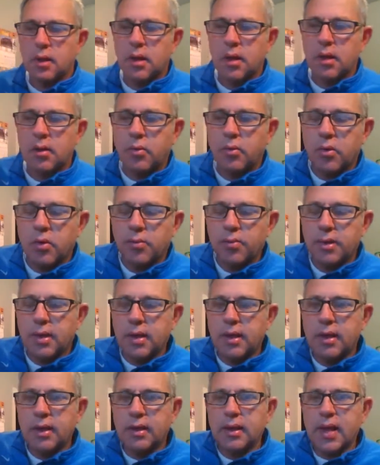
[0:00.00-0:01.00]

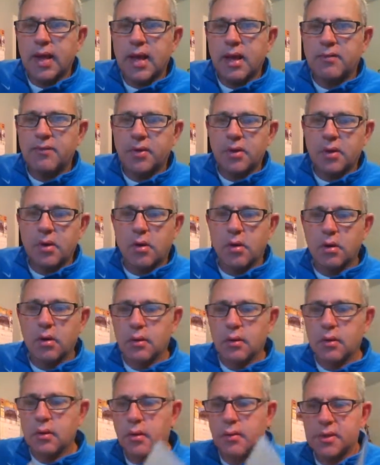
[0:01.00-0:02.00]
WorldPay and
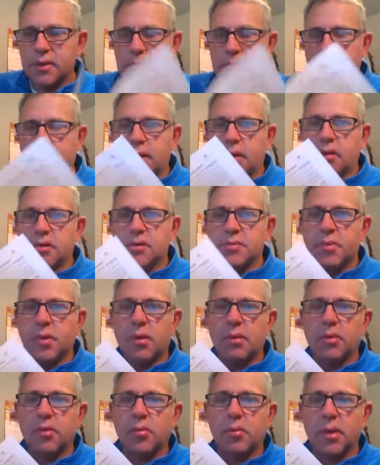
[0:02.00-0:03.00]
AlphaCard. On this one here, it's
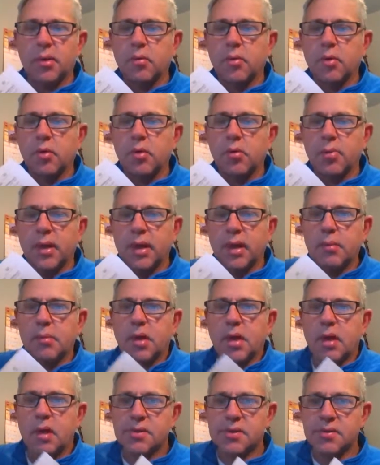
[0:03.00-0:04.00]
probably going to be WorldPay
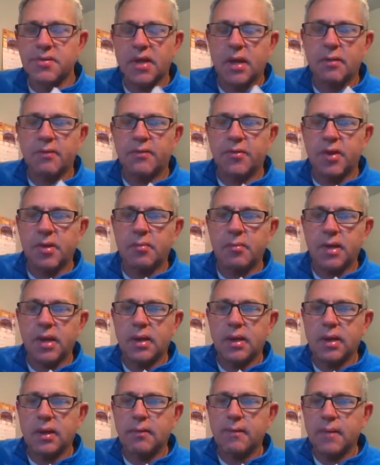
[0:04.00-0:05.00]
because of the upfront
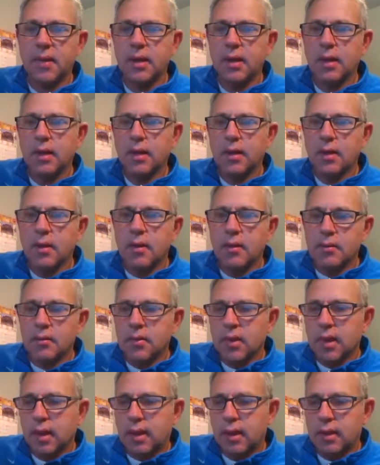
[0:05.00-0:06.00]
money.
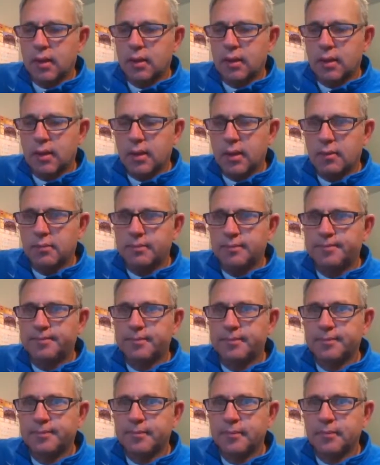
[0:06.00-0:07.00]
And
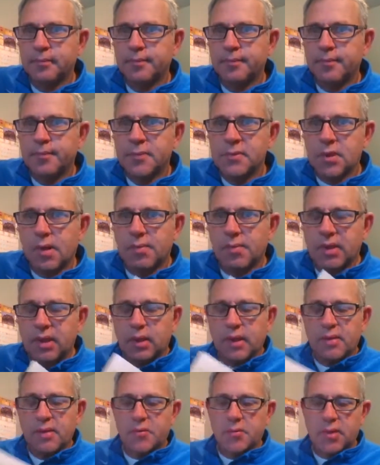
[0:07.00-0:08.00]
so I'm at
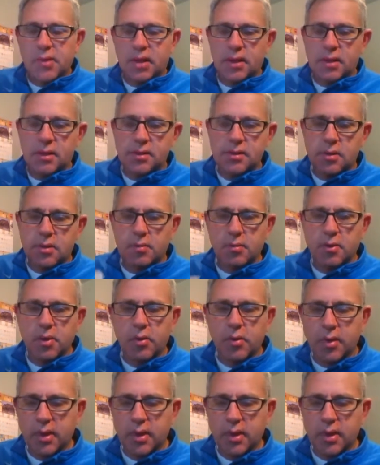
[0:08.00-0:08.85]
11 minutes, so I'm going to